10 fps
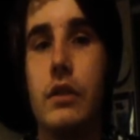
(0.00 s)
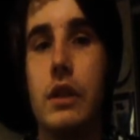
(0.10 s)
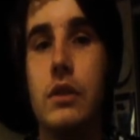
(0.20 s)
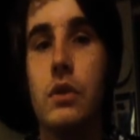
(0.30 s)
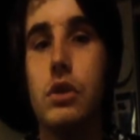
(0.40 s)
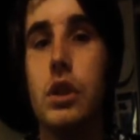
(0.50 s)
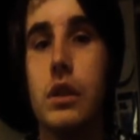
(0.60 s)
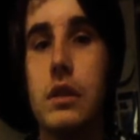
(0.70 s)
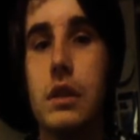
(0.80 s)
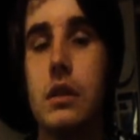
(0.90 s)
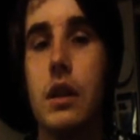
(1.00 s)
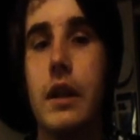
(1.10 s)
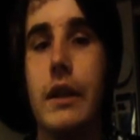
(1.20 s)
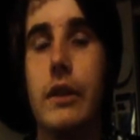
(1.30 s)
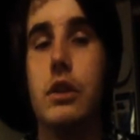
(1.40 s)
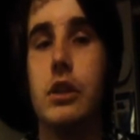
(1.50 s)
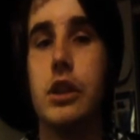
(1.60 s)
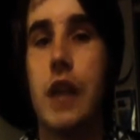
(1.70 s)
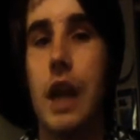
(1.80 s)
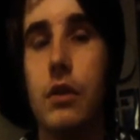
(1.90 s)
He's not just this guy who just
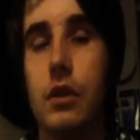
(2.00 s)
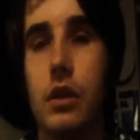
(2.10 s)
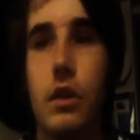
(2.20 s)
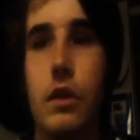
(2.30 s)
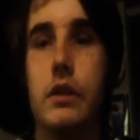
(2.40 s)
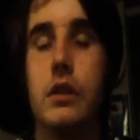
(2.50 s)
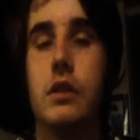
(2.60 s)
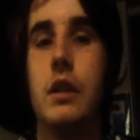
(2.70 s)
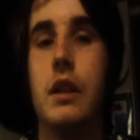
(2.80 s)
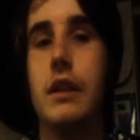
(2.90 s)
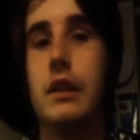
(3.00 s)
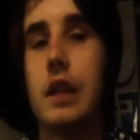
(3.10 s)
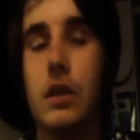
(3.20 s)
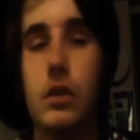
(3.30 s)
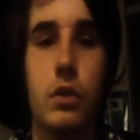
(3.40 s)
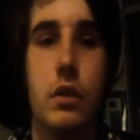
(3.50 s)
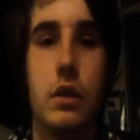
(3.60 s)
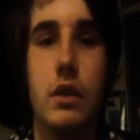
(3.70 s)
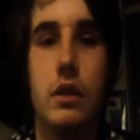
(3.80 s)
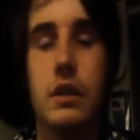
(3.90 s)
shouts a lot and just shouts orders.